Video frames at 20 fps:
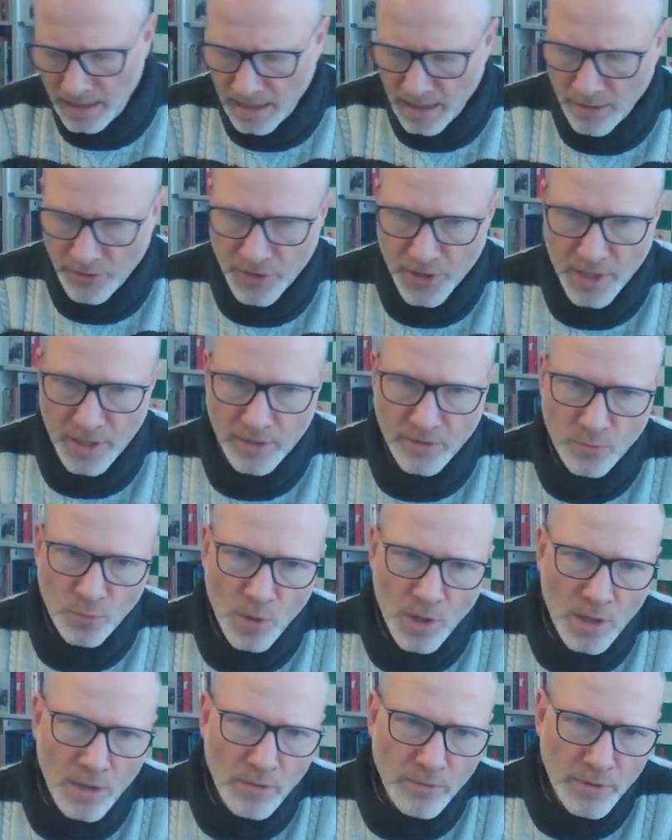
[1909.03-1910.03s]
now says,
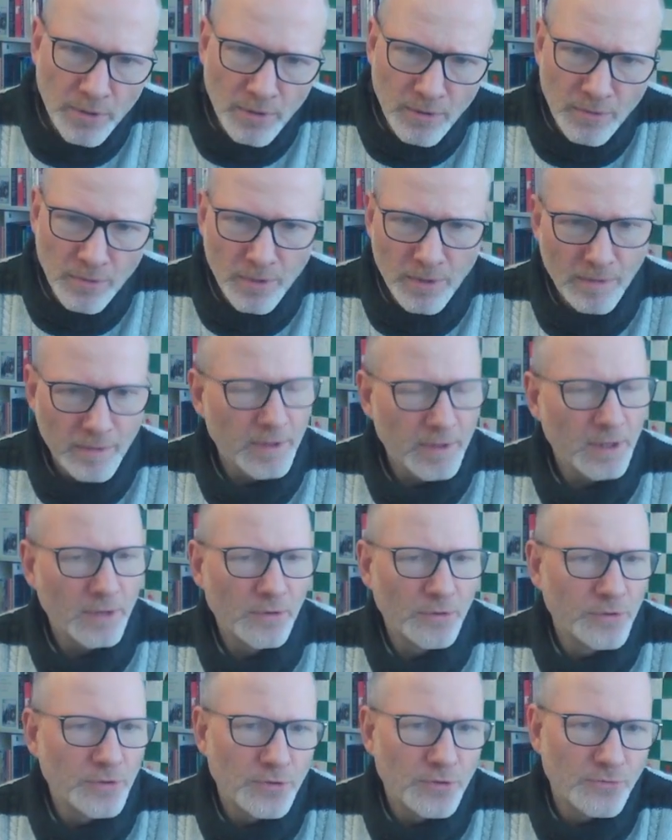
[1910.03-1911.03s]
well, you know, then I'll
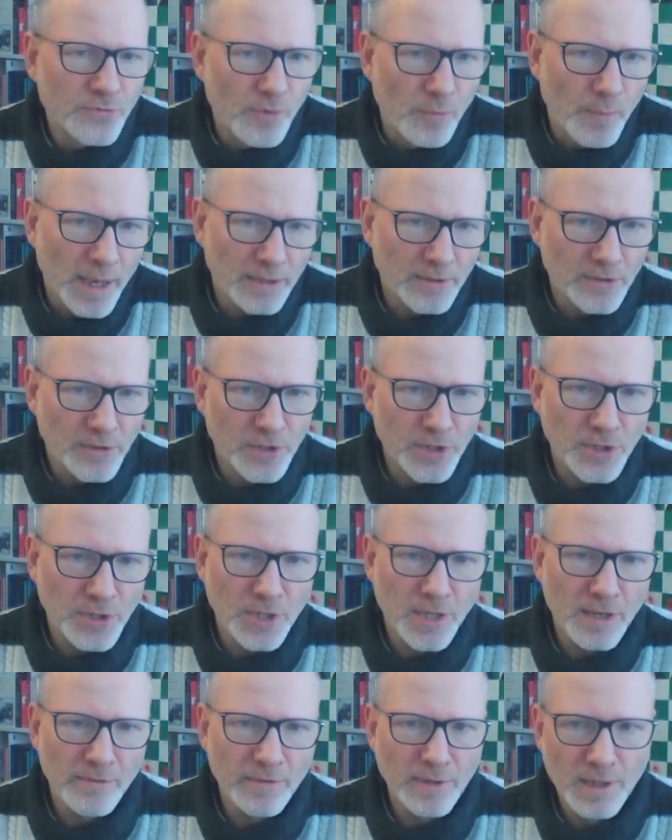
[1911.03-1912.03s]
just drop back to
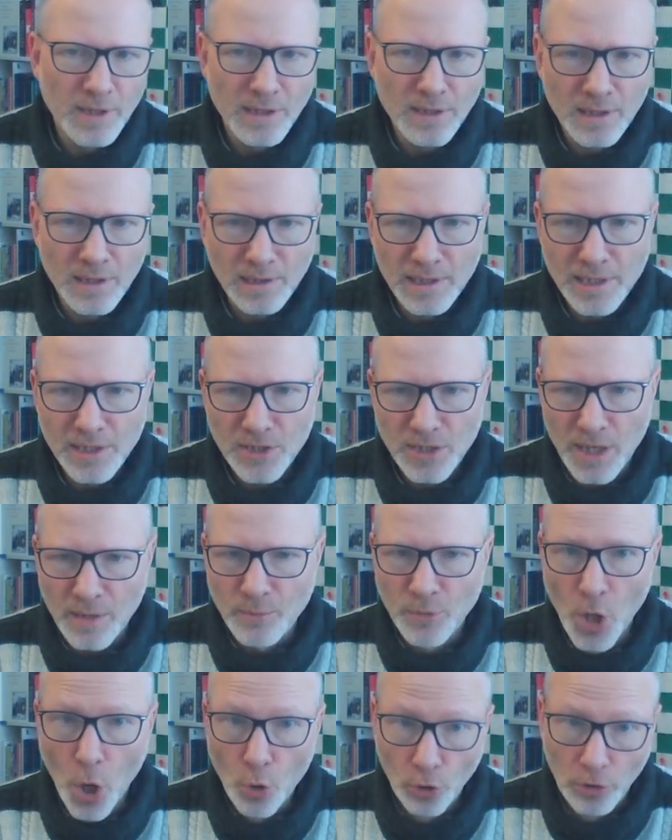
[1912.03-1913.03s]
c7, and at least I'm
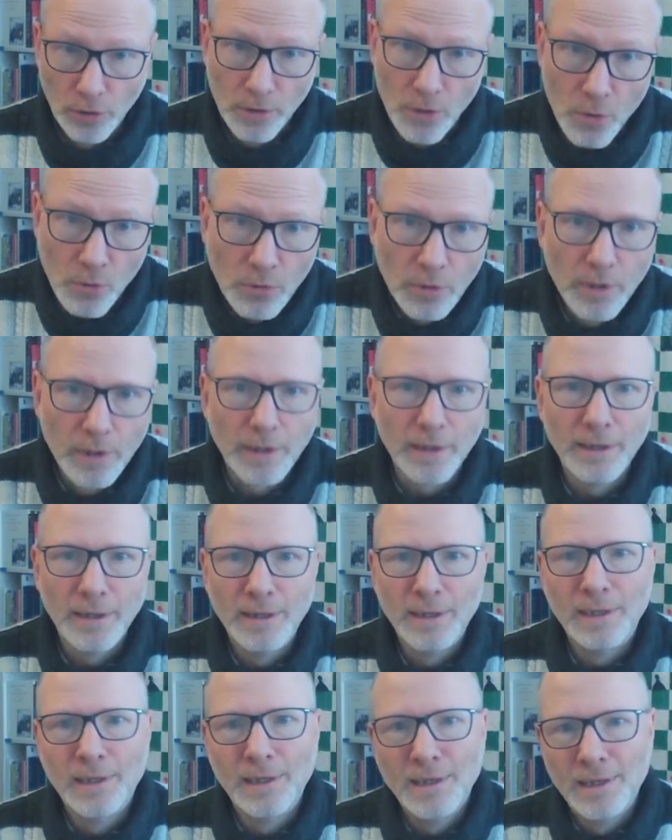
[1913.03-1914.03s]
no longer
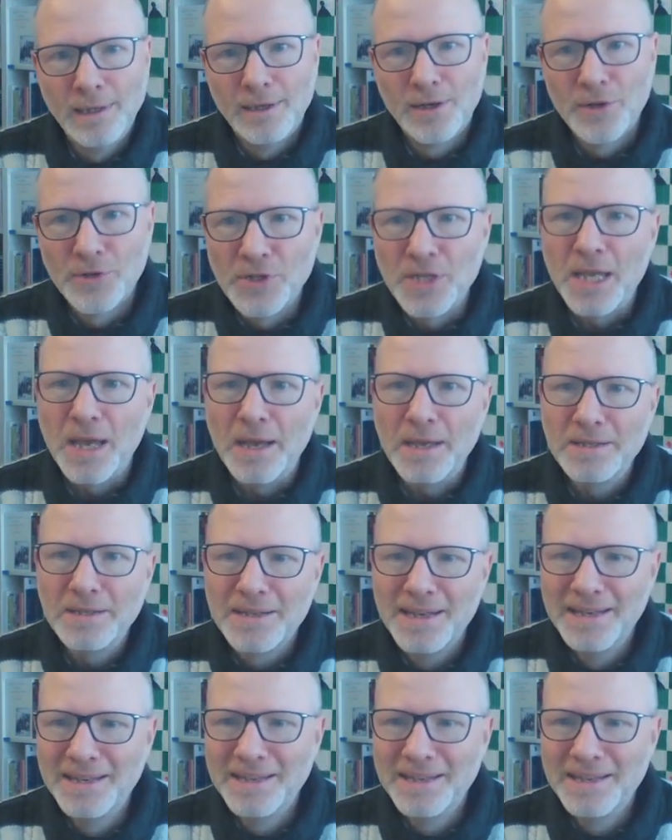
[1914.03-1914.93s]
on d8.